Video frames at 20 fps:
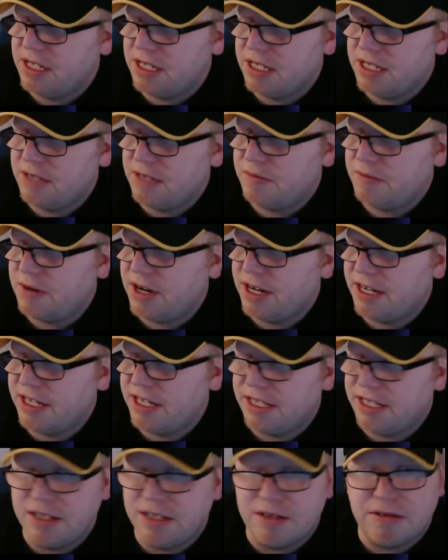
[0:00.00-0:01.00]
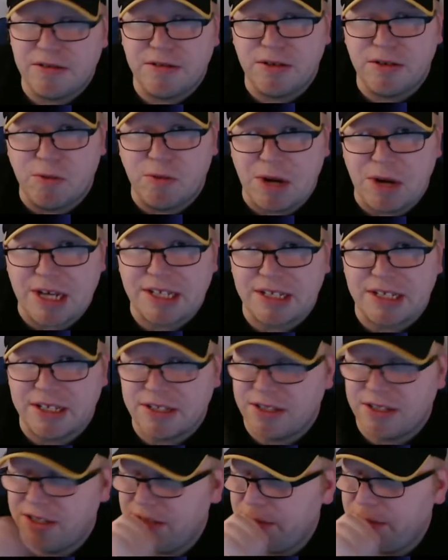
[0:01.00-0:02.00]
he's probably getting a little restless
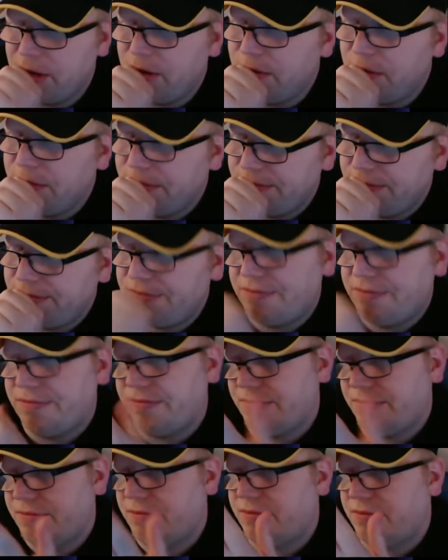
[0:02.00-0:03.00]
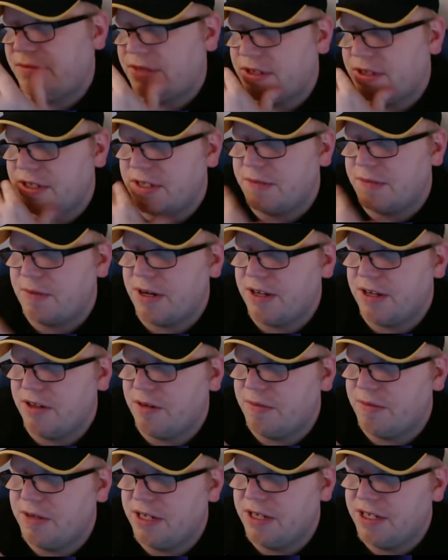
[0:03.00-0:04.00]
on the boat. Probably the
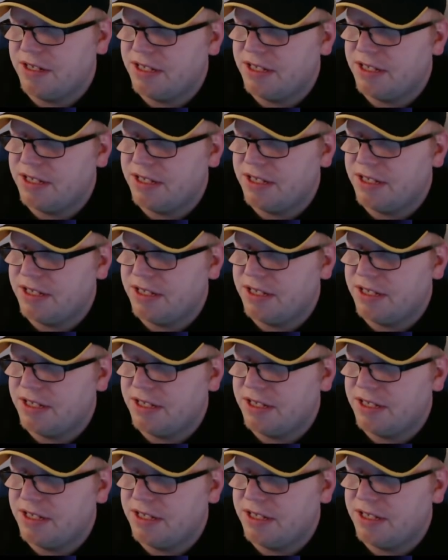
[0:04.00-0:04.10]
opening of the